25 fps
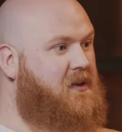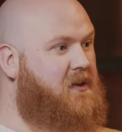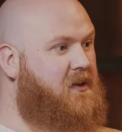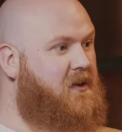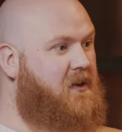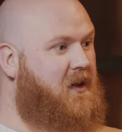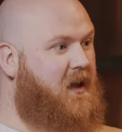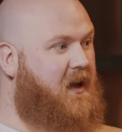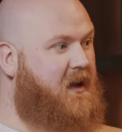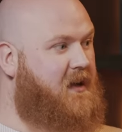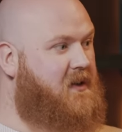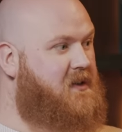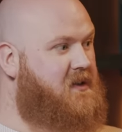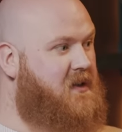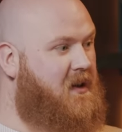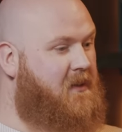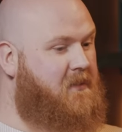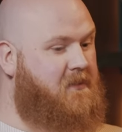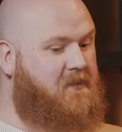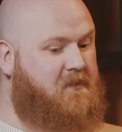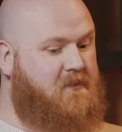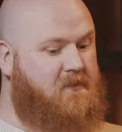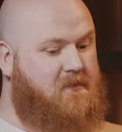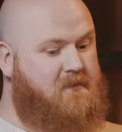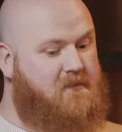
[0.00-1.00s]
You know, like
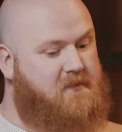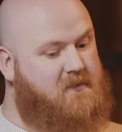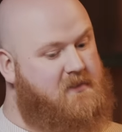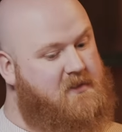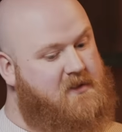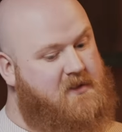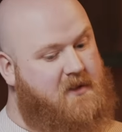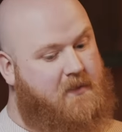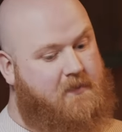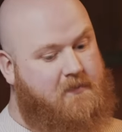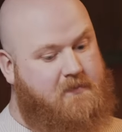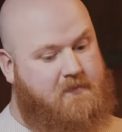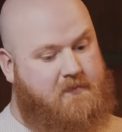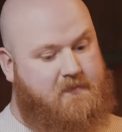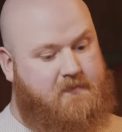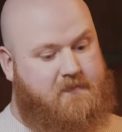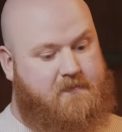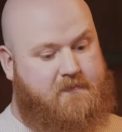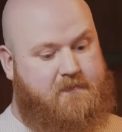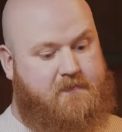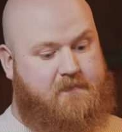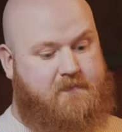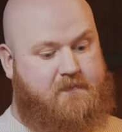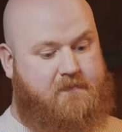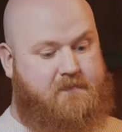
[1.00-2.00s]
some
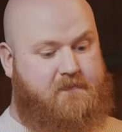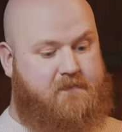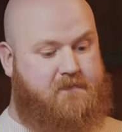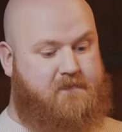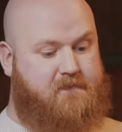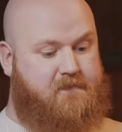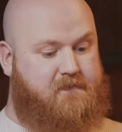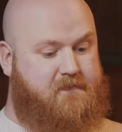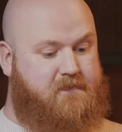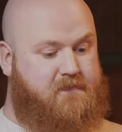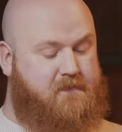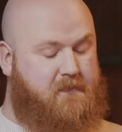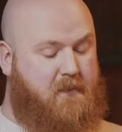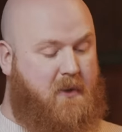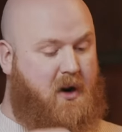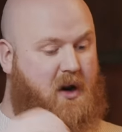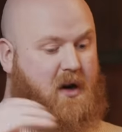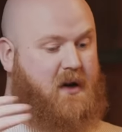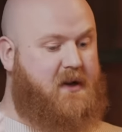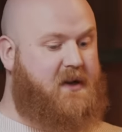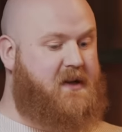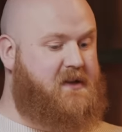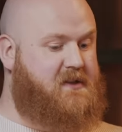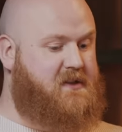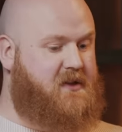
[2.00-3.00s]

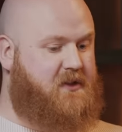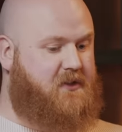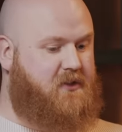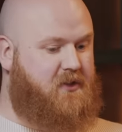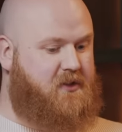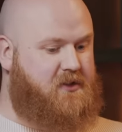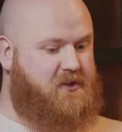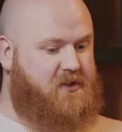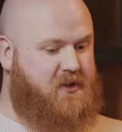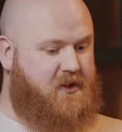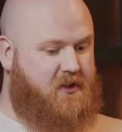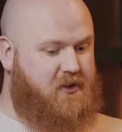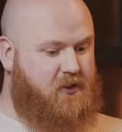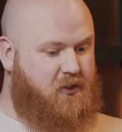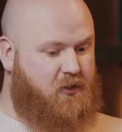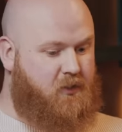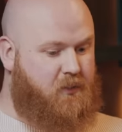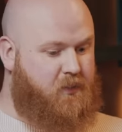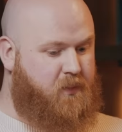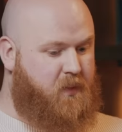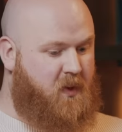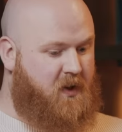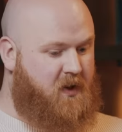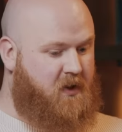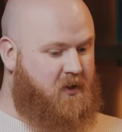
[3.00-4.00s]
markets across the
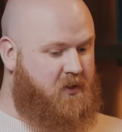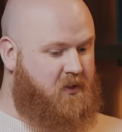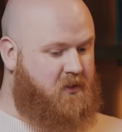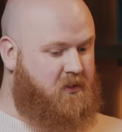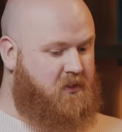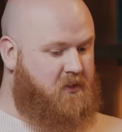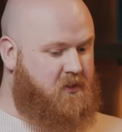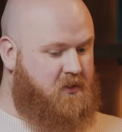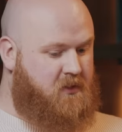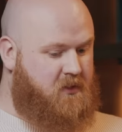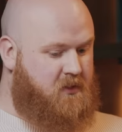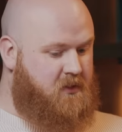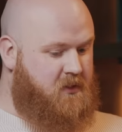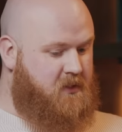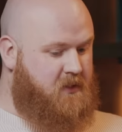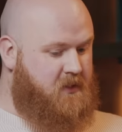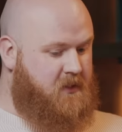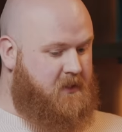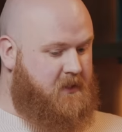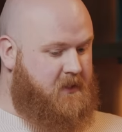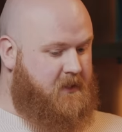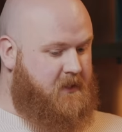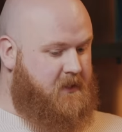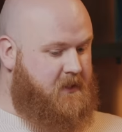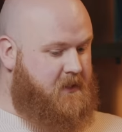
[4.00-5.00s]
globe will
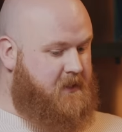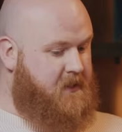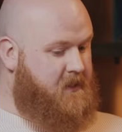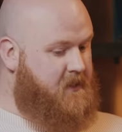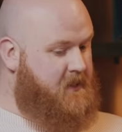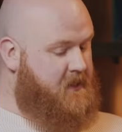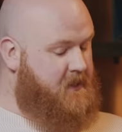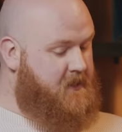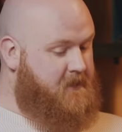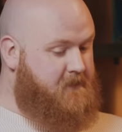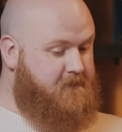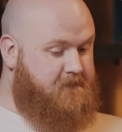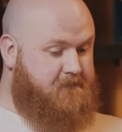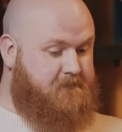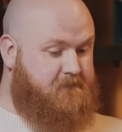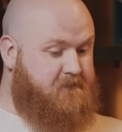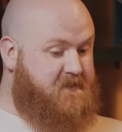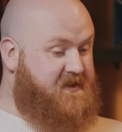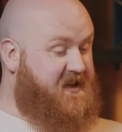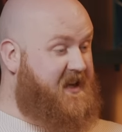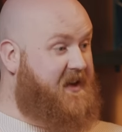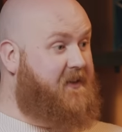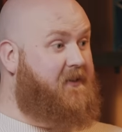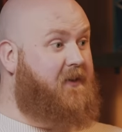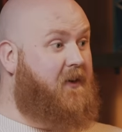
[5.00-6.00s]

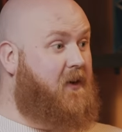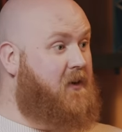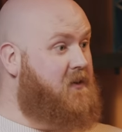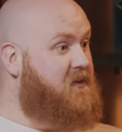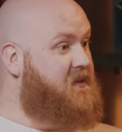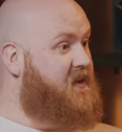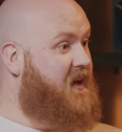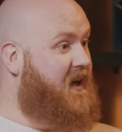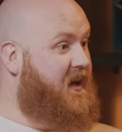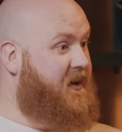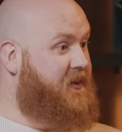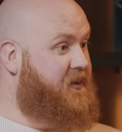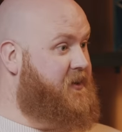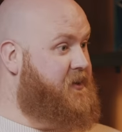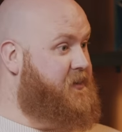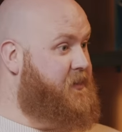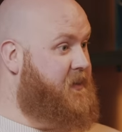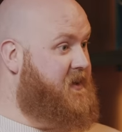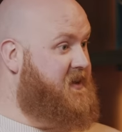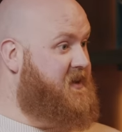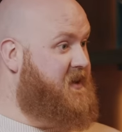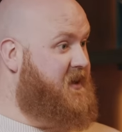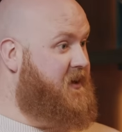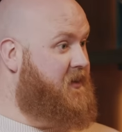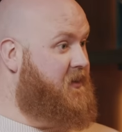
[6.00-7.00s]
default to Irish
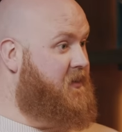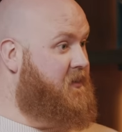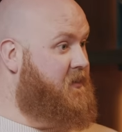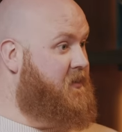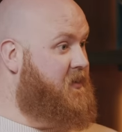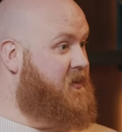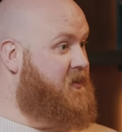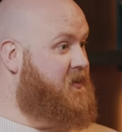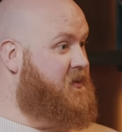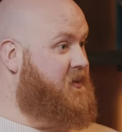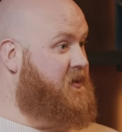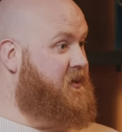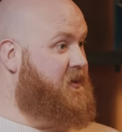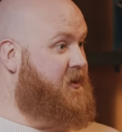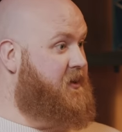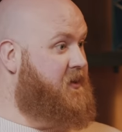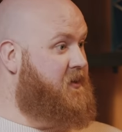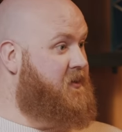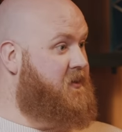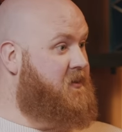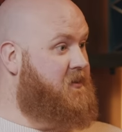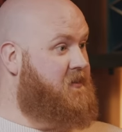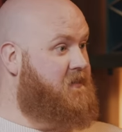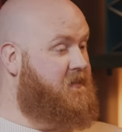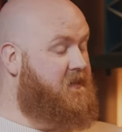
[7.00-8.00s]
whiskey almost, you
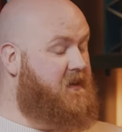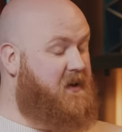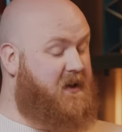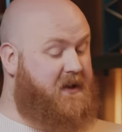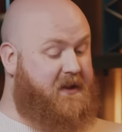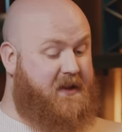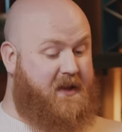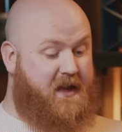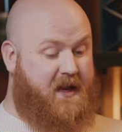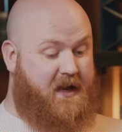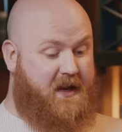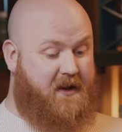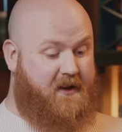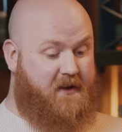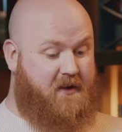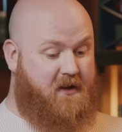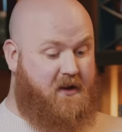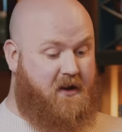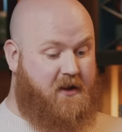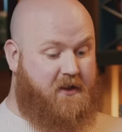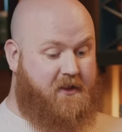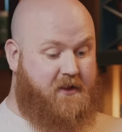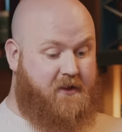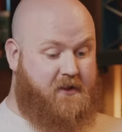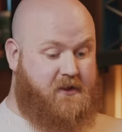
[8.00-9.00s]
know, and then
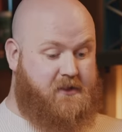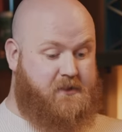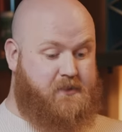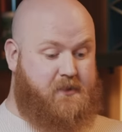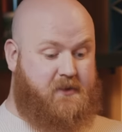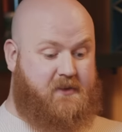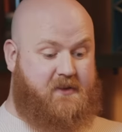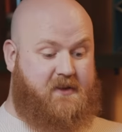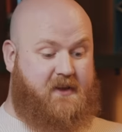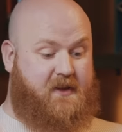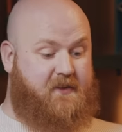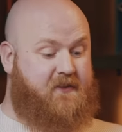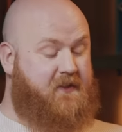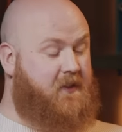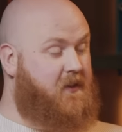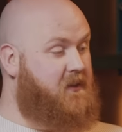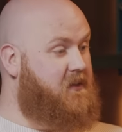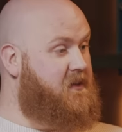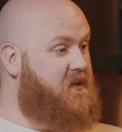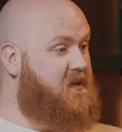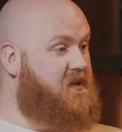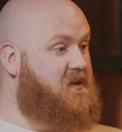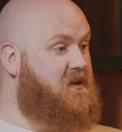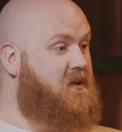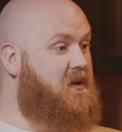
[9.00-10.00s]
others will
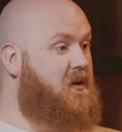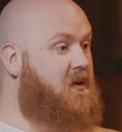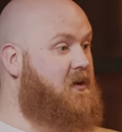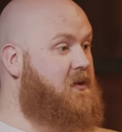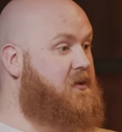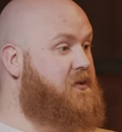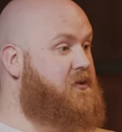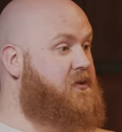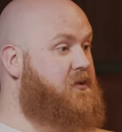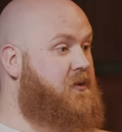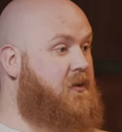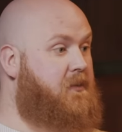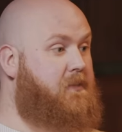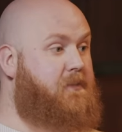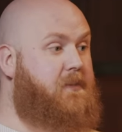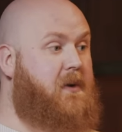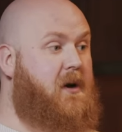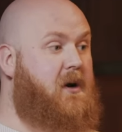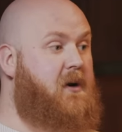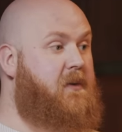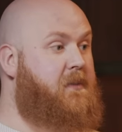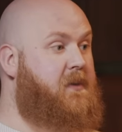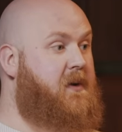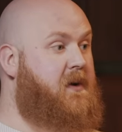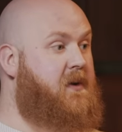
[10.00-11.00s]
default to Scotch or
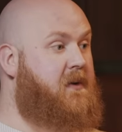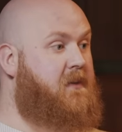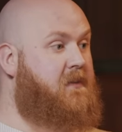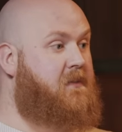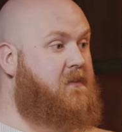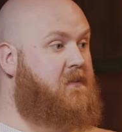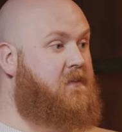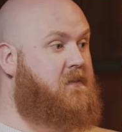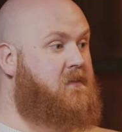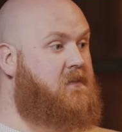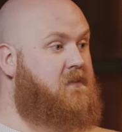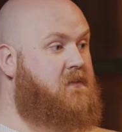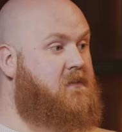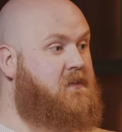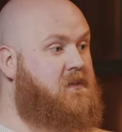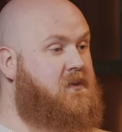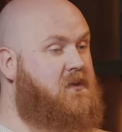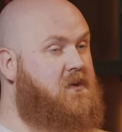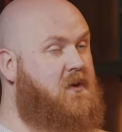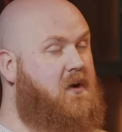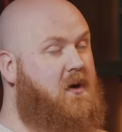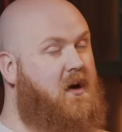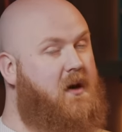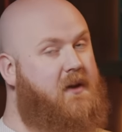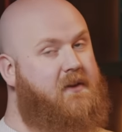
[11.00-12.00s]
bourbon.
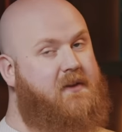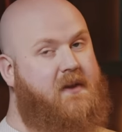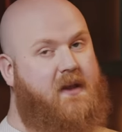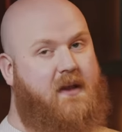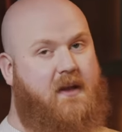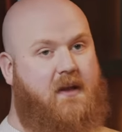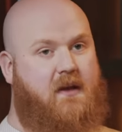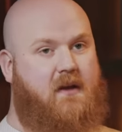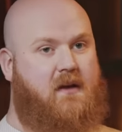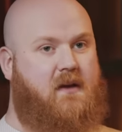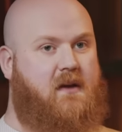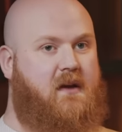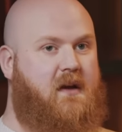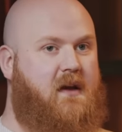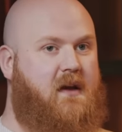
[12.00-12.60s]
So I think